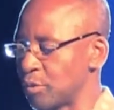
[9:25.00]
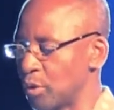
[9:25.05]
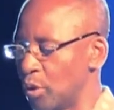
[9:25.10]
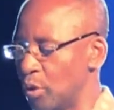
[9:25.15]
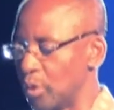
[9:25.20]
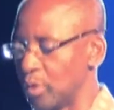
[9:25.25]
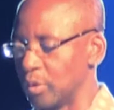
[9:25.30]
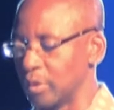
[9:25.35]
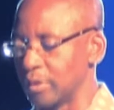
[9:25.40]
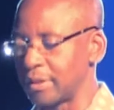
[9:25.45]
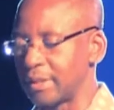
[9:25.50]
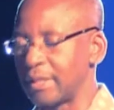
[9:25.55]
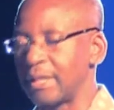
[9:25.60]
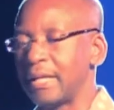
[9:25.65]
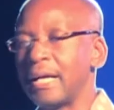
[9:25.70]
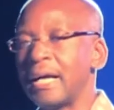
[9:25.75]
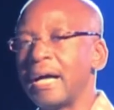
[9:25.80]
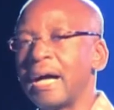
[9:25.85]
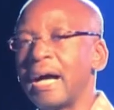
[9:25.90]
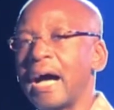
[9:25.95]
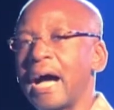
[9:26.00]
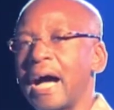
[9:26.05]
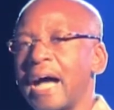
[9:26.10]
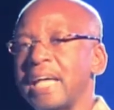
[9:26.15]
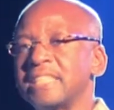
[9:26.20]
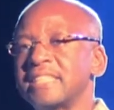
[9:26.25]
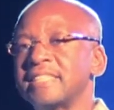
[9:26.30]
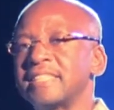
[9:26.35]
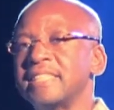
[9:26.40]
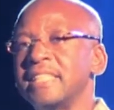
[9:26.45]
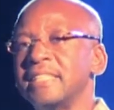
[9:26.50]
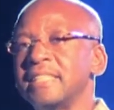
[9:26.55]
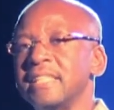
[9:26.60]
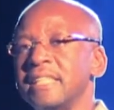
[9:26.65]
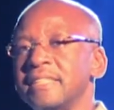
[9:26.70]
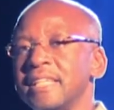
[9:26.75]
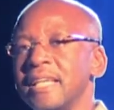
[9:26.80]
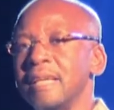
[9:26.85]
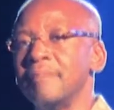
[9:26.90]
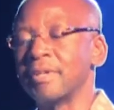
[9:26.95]
role, as
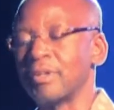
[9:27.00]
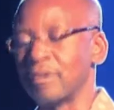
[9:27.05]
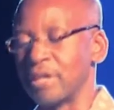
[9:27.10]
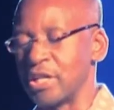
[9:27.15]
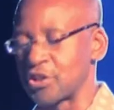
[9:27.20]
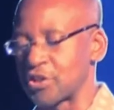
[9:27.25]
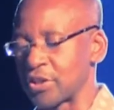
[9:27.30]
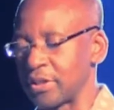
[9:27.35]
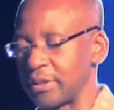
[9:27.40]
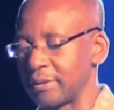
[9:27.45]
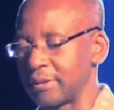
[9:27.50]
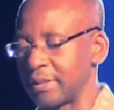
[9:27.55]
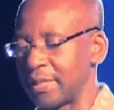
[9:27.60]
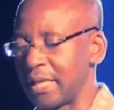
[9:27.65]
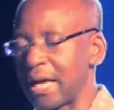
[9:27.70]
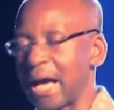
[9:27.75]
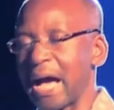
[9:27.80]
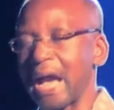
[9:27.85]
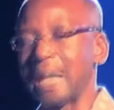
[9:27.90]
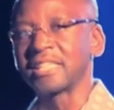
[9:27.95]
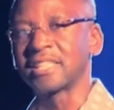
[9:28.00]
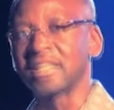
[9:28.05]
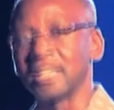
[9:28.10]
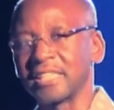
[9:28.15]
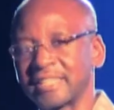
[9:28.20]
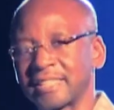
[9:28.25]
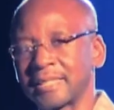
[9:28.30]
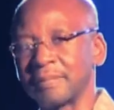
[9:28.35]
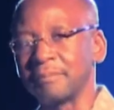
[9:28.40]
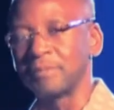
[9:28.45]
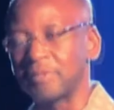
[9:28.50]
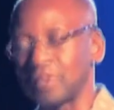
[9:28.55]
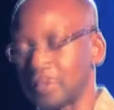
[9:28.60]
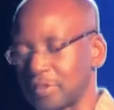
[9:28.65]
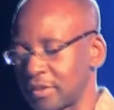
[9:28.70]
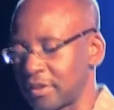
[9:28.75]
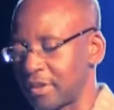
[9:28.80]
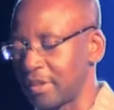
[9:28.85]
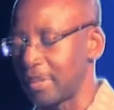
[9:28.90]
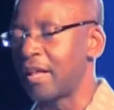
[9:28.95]
did the immigration and
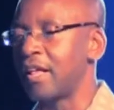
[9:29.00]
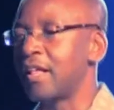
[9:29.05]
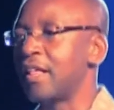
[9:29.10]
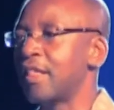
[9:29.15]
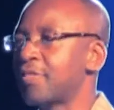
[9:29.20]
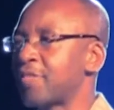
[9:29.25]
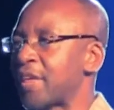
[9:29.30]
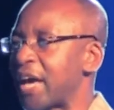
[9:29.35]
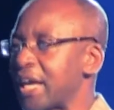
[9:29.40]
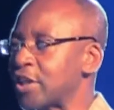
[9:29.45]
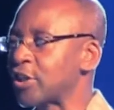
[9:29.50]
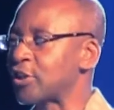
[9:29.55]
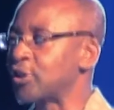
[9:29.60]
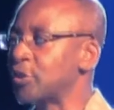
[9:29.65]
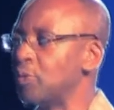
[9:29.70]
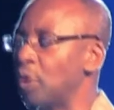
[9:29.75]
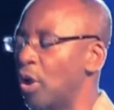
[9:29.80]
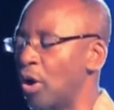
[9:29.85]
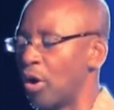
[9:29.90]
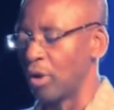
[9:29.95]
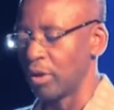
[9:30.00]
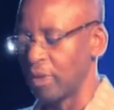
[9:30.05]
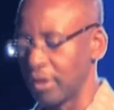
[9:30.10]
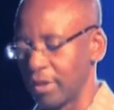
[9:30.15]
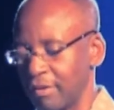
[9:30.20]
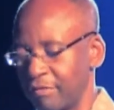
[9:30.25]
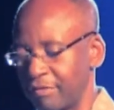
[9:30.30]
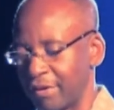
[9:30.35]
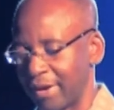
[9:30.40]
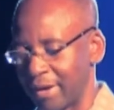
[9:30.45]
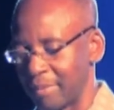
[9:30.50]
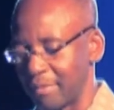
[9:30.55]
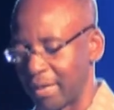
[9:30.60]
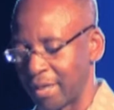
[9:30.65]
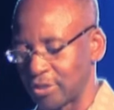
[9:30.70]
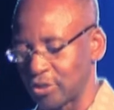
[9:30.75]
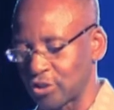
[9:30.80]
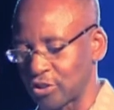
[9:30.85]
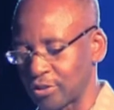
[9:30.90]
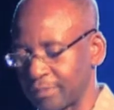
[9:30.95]
customs. Thank you all very
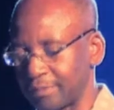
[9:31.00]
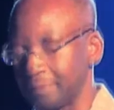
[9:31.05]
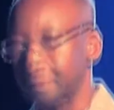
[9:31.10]
much.